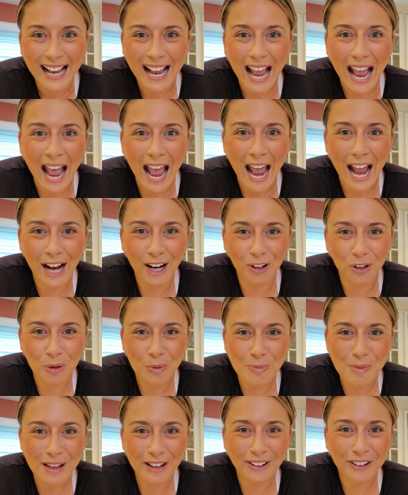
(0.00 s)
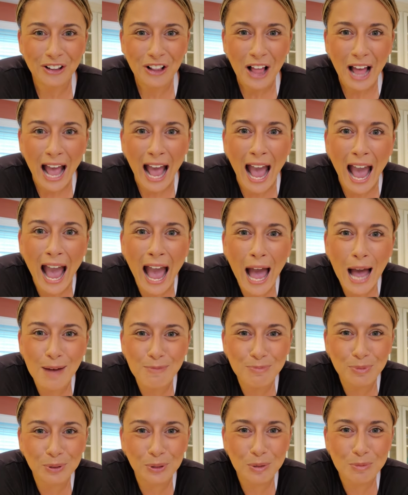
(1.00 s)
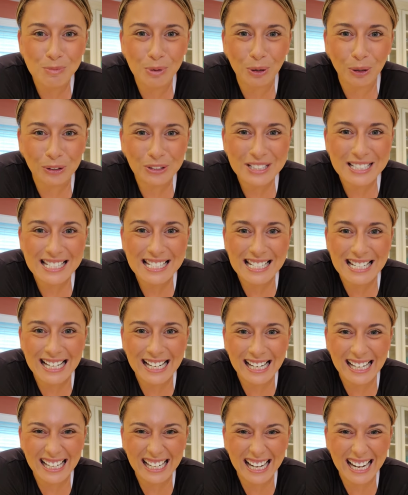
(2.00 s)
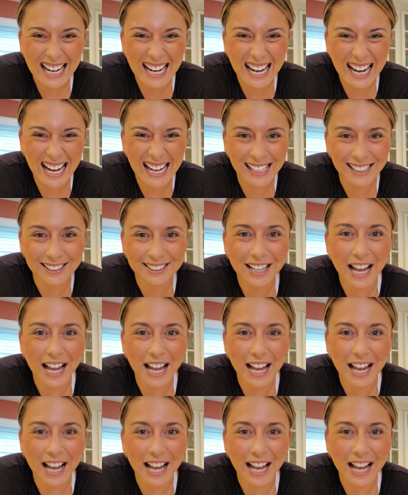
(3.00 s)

caramel apple martini?